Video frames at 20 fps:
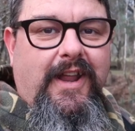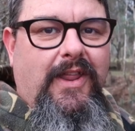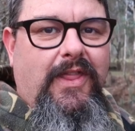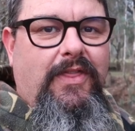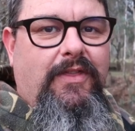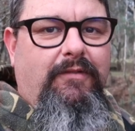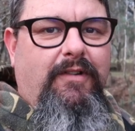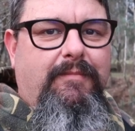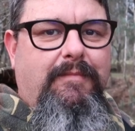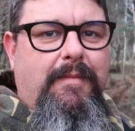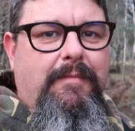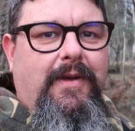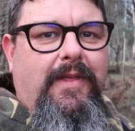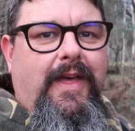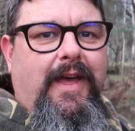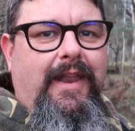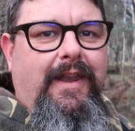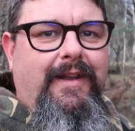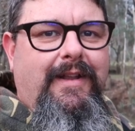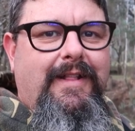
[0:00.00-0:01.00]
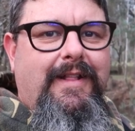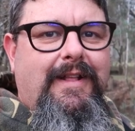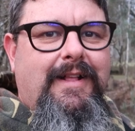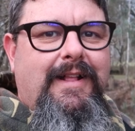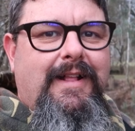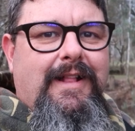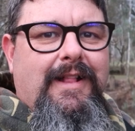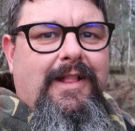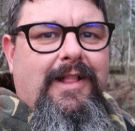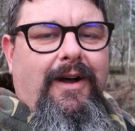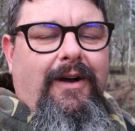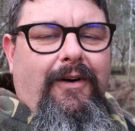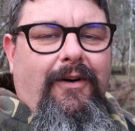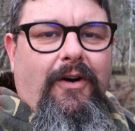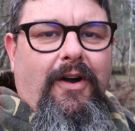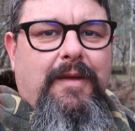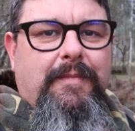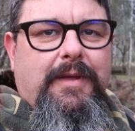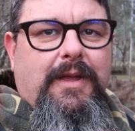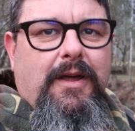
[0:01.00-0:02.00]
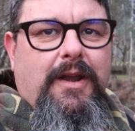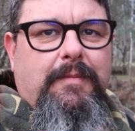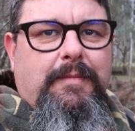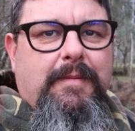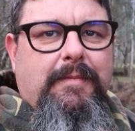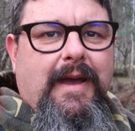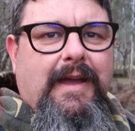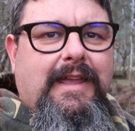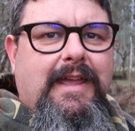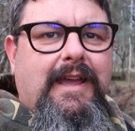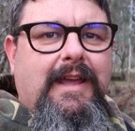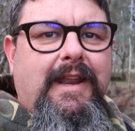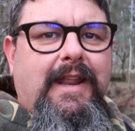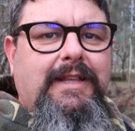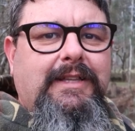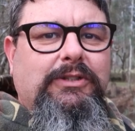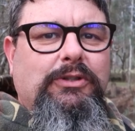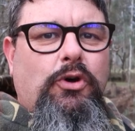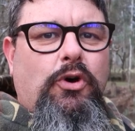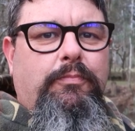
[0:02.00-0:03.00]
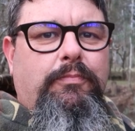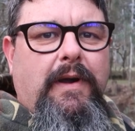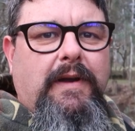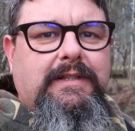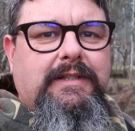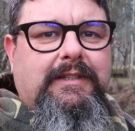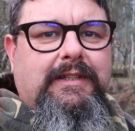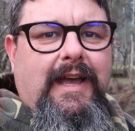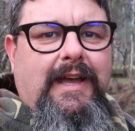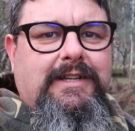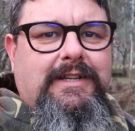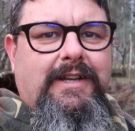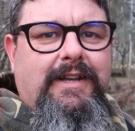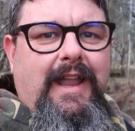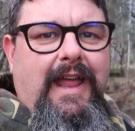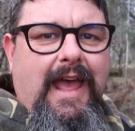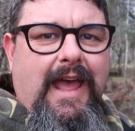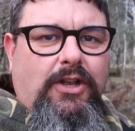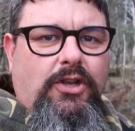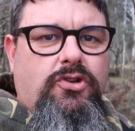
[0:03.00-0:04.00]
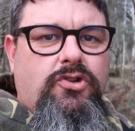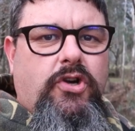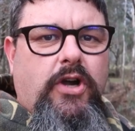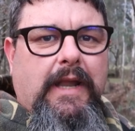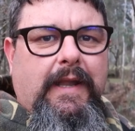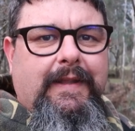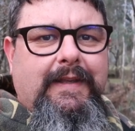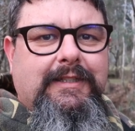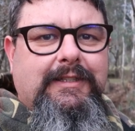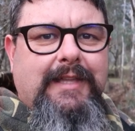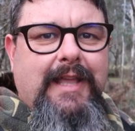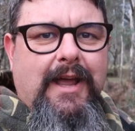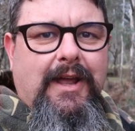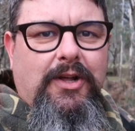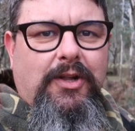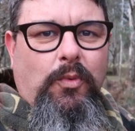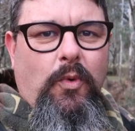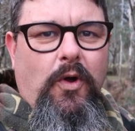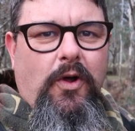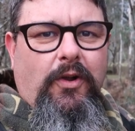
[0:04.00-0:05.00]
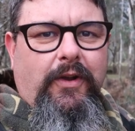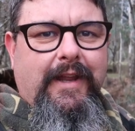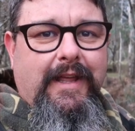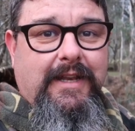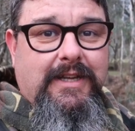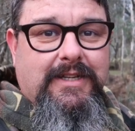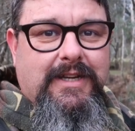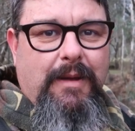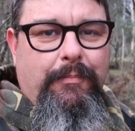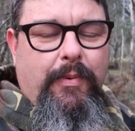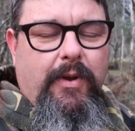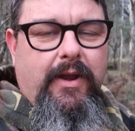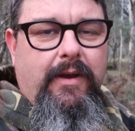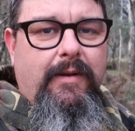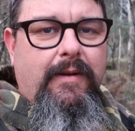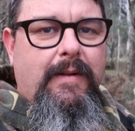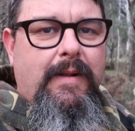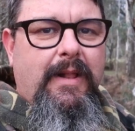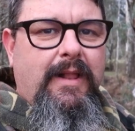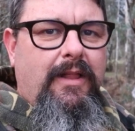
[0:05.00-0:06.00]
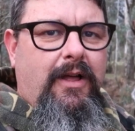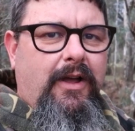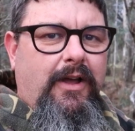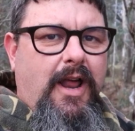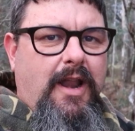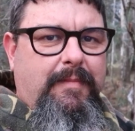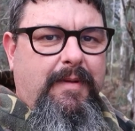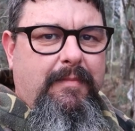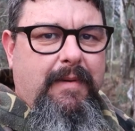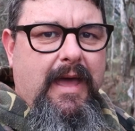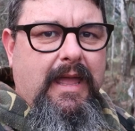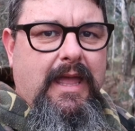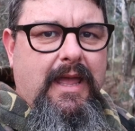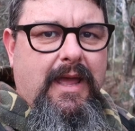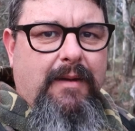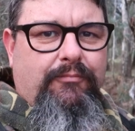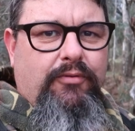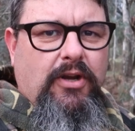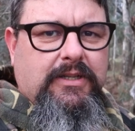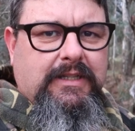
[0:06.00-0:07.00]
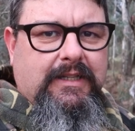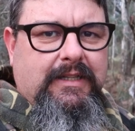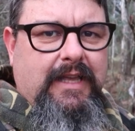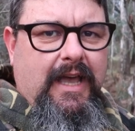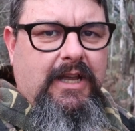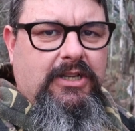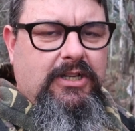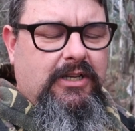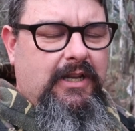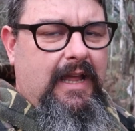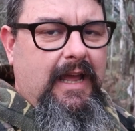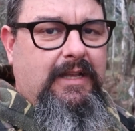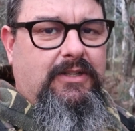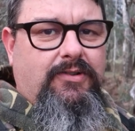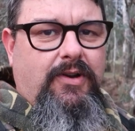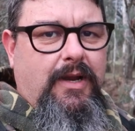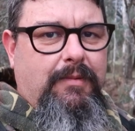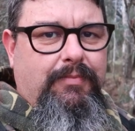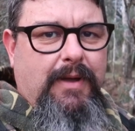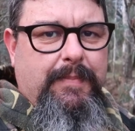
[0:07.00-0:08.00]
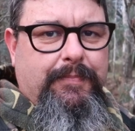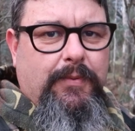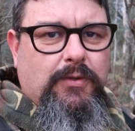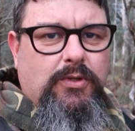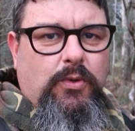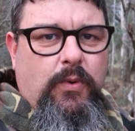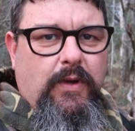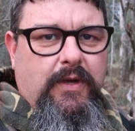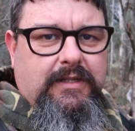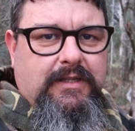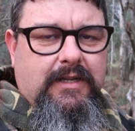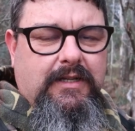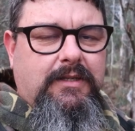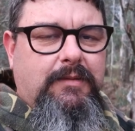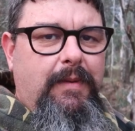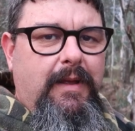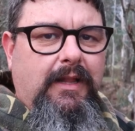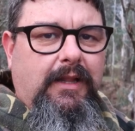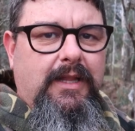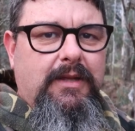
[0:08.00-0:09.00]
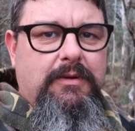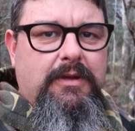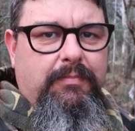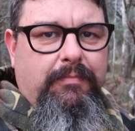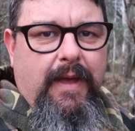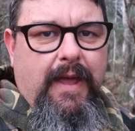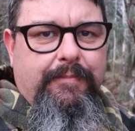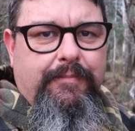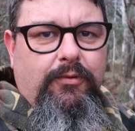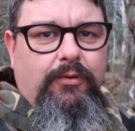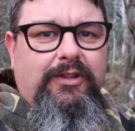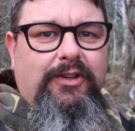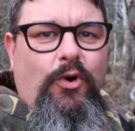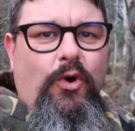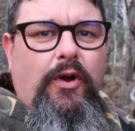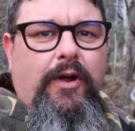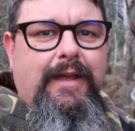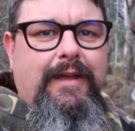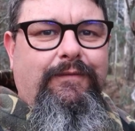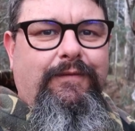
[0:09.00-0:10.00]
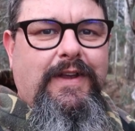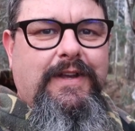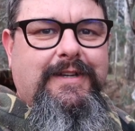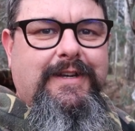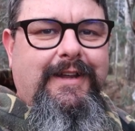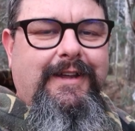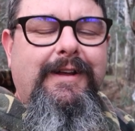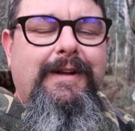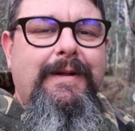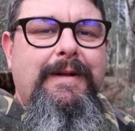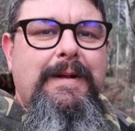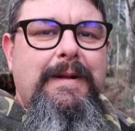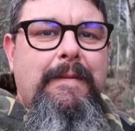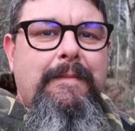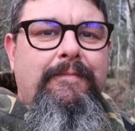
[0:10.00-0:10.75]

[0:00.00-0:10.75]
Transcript: and remember that, I am going to be making an in-store presentation at Trally's Tackle World in Shepparton. I'm going to be making a presentation, answering people's questions, mingling with people, talking fishing.